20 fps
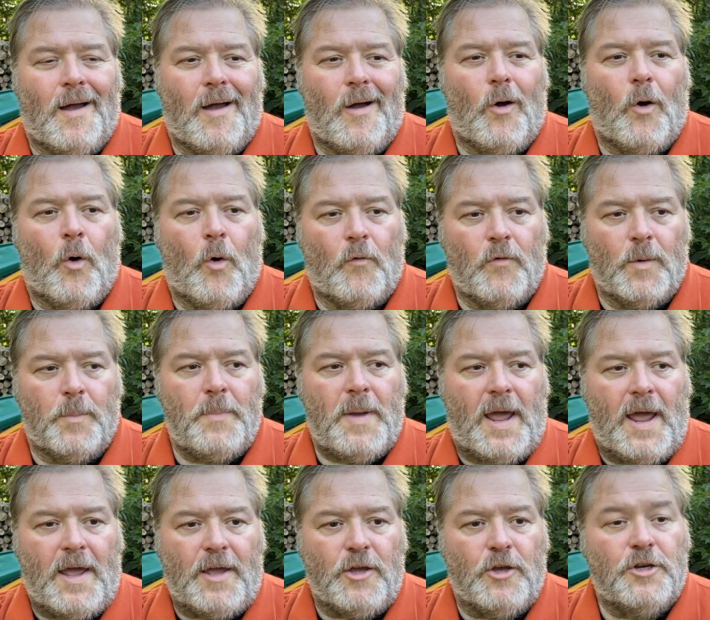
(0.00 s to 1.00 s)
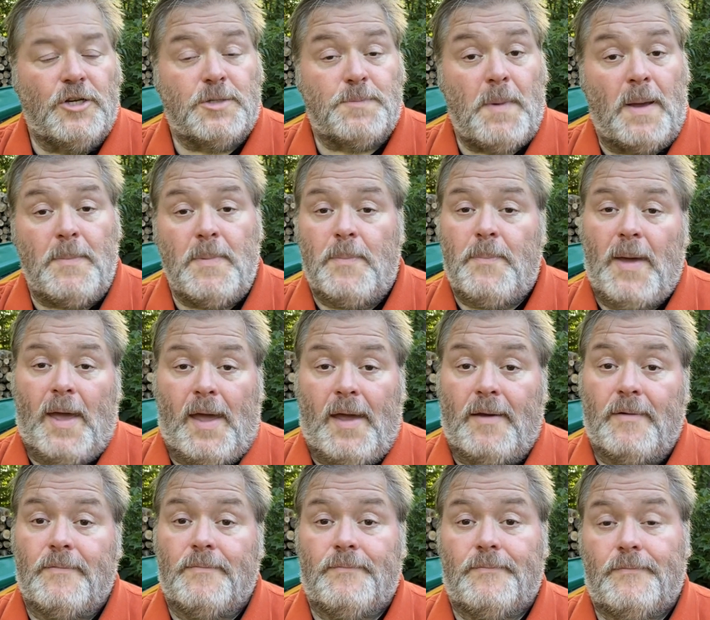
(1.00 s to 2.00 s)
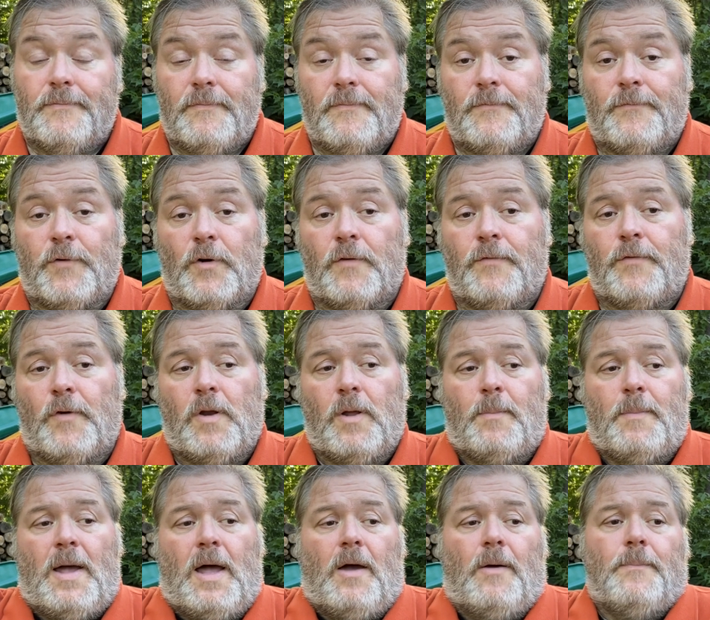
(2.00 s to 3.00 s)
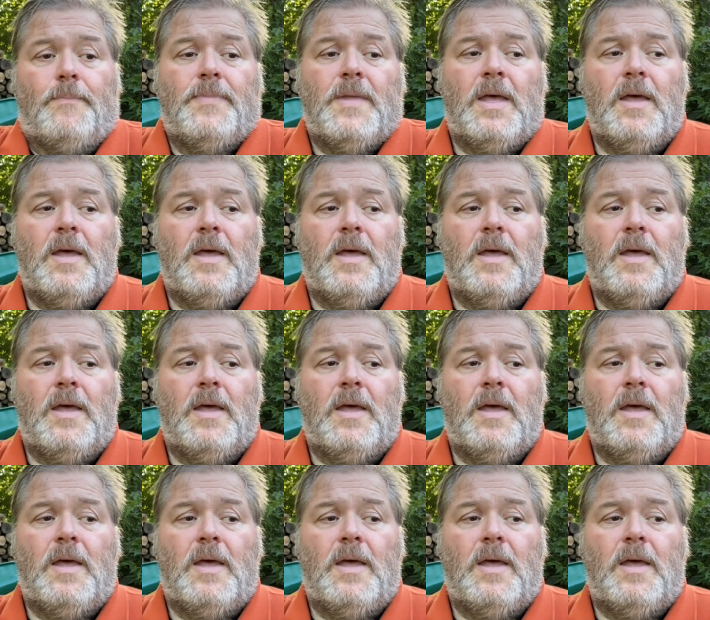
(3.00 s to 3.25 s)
overpaying. You just might be paying for a full amount.